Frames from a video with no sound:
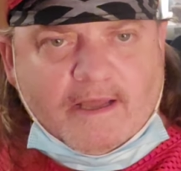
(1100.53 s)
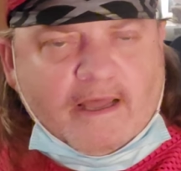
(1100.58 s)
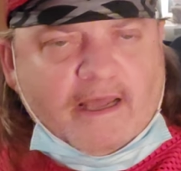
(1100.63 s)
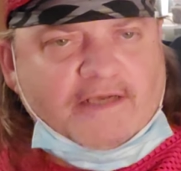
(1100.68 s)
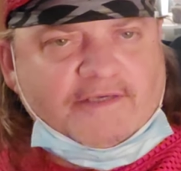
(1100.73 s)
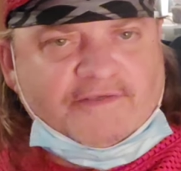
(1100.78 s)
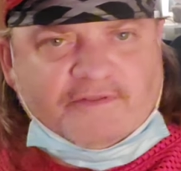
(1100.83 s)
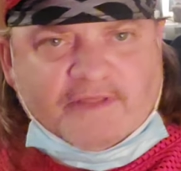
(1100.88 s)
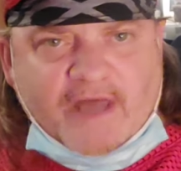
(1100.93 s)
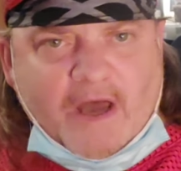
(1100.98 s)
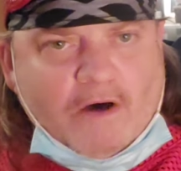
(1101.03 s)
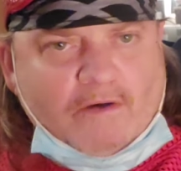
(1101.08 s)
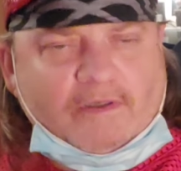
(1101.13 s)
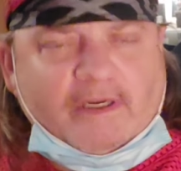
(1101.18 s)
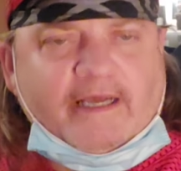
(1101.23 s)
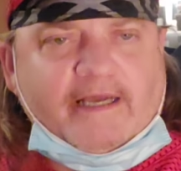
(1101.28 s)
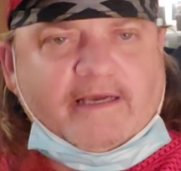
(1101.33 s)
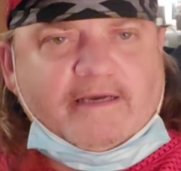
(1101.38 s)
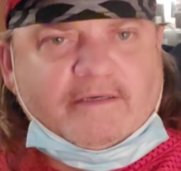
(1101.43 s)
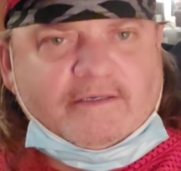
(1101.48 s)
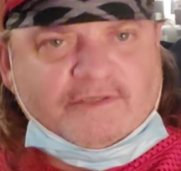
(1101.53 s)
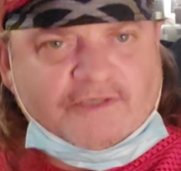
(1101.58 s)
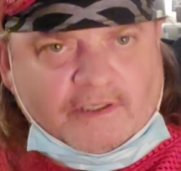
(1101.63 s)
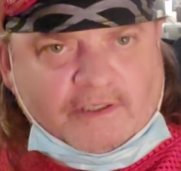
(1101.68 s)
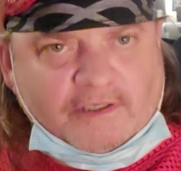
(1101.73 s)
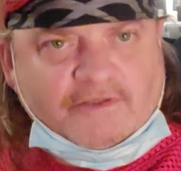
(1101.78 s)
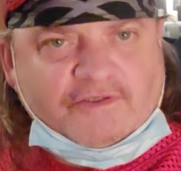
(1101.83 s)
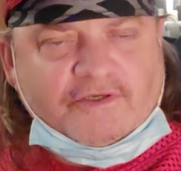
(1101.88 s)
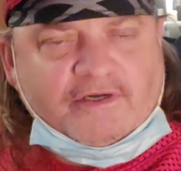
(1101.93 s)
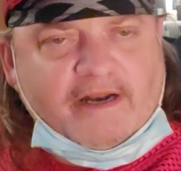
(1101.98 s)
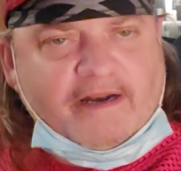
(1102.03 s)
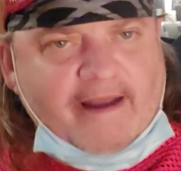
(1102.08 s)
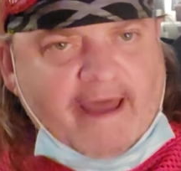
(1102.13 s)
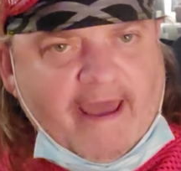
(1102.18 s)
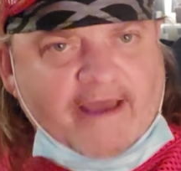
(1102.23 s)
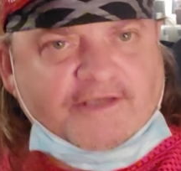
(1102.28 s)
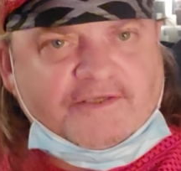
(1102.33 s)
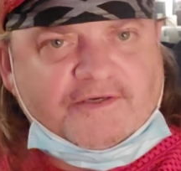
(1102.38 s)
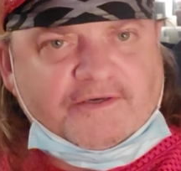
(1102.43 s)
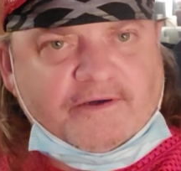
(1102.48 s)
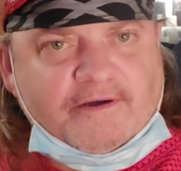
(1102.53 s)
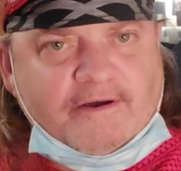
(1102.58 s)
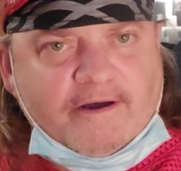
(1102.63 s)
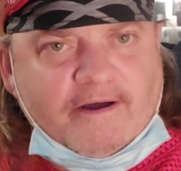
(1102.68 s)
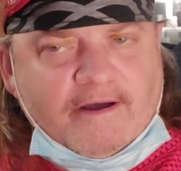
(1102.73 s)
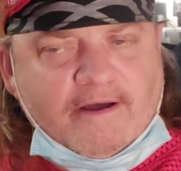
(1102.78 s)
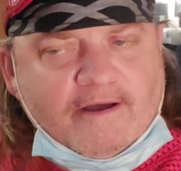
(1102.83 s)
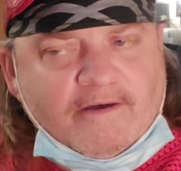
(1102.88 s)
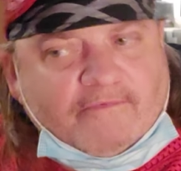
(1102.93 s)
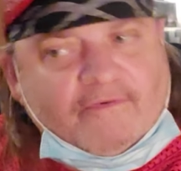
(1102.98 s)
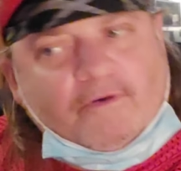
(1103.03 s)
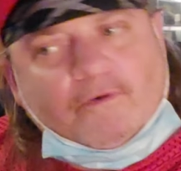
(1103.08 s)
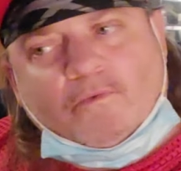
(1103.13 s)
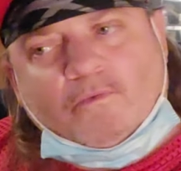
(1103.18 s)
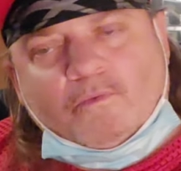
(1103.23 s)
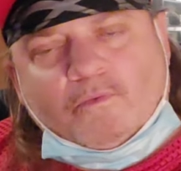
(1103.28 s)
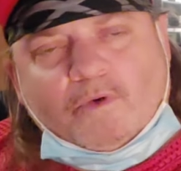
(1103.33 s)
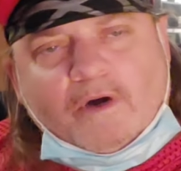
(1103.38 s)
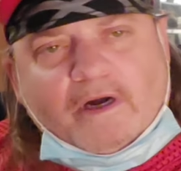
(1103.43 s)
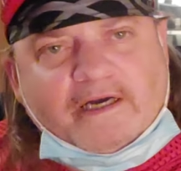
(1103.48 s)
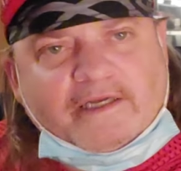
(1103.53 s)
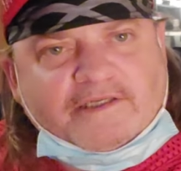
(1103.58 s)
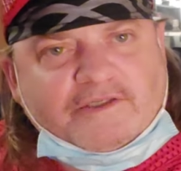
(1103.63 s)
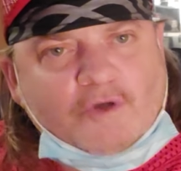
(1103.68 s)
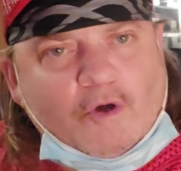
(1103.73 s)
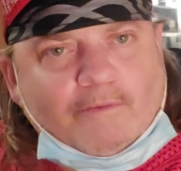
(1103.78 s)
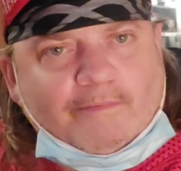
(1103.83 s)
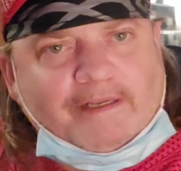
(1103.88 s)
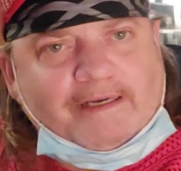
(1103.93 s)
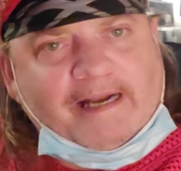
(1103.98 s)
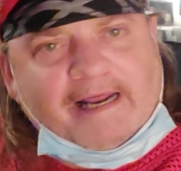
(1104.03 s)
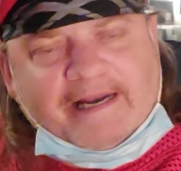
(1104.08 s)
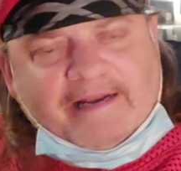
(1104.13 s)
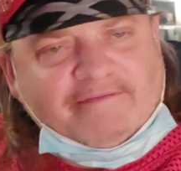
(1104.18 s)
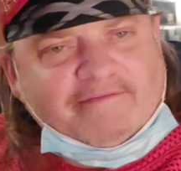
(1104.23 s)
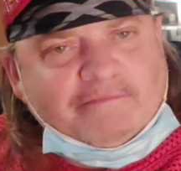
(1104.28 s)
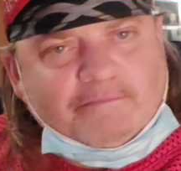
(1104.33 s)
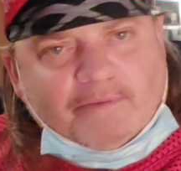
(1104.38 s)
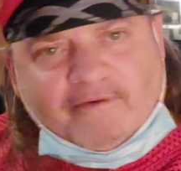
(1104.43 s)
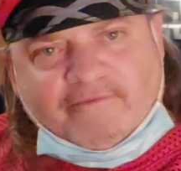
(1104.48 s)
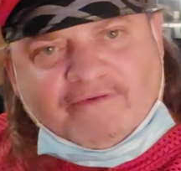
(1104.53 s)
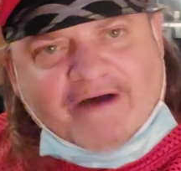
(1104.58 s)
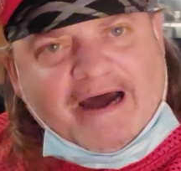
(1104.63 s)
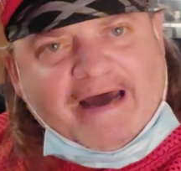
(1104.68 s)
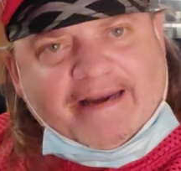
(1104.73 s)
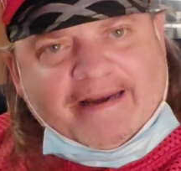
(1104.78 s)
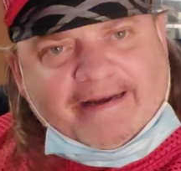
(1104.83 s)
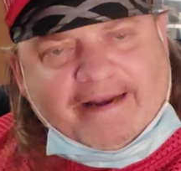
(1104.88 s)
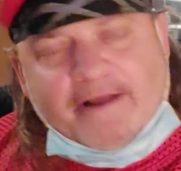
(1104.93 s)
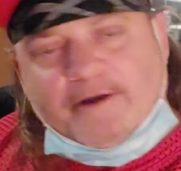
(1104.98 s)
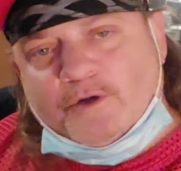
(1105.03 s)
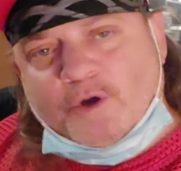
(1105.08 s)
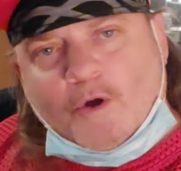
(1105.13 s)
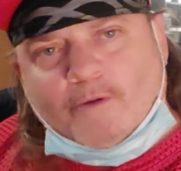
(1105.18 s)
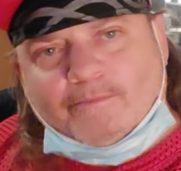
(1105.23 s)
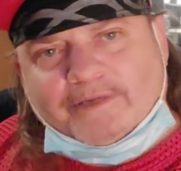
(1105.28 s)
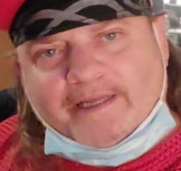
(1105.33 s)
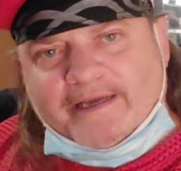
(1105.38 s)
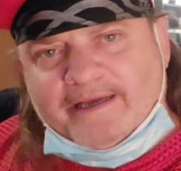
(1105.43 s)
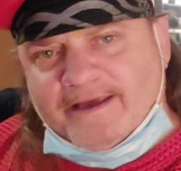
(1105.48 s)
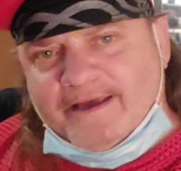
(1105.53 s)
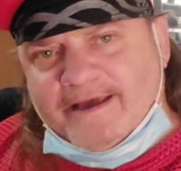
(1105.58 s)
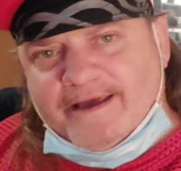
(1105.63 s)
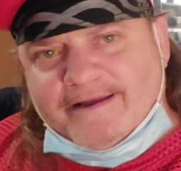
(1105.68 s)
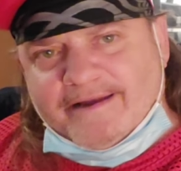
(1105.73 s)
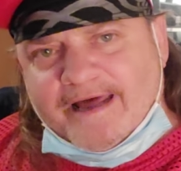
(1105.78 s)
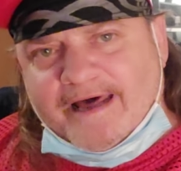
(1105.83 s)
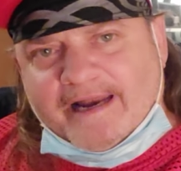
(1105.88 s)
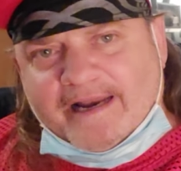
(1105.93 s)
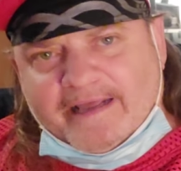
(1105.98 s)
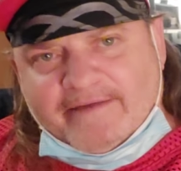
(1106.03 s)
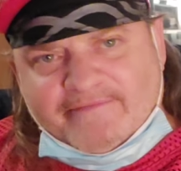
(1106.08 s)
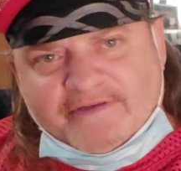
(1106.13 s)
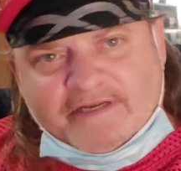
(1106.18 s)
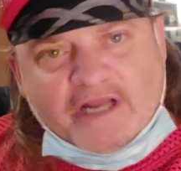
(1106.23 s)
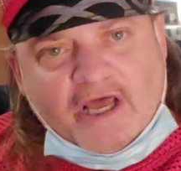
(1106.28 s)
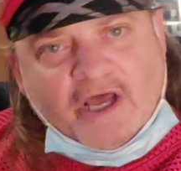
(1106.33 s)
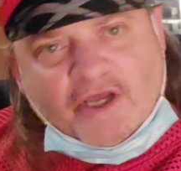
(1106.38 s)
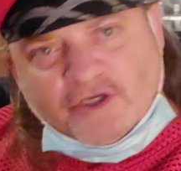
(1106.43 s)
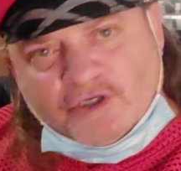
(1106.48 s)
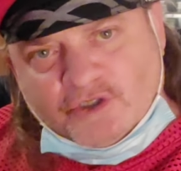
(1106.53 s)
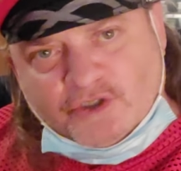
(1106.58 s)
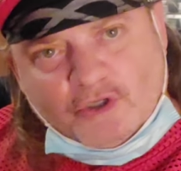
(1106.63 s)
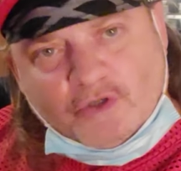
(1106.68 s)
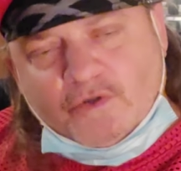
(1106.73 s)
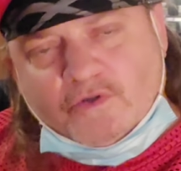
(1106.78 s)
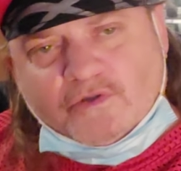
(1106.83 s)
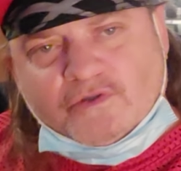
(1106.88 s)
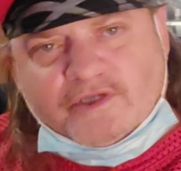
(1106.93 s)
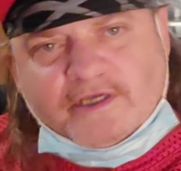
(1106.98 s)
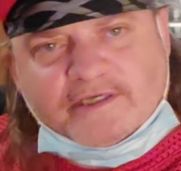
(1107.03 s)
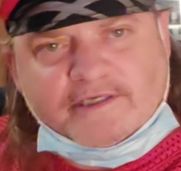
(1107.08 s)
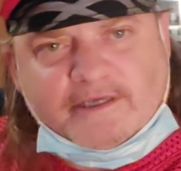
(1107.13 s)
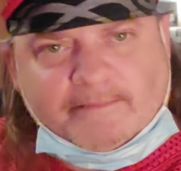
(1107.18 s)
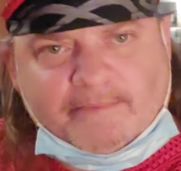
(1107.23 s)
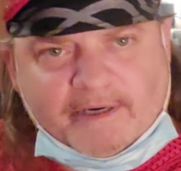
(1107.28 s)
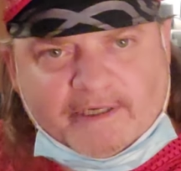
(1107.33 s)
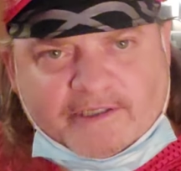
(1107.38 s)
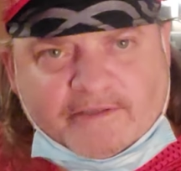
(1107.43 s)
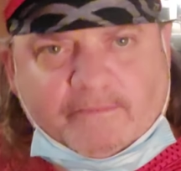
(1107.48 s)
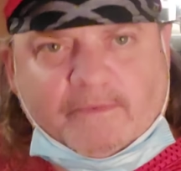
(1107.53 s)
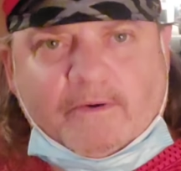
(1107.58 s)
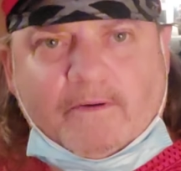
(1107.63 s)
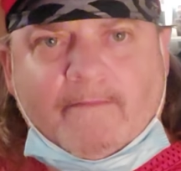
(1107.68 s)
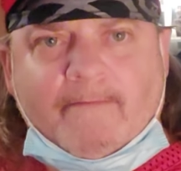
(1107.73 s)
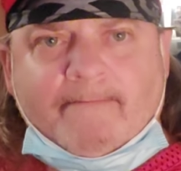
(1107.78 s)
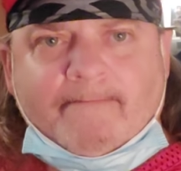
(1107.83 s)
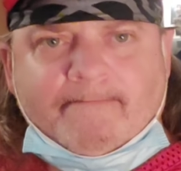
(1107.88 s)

is the only solution and answer for what is normally not even provided and normally not even used as a principle,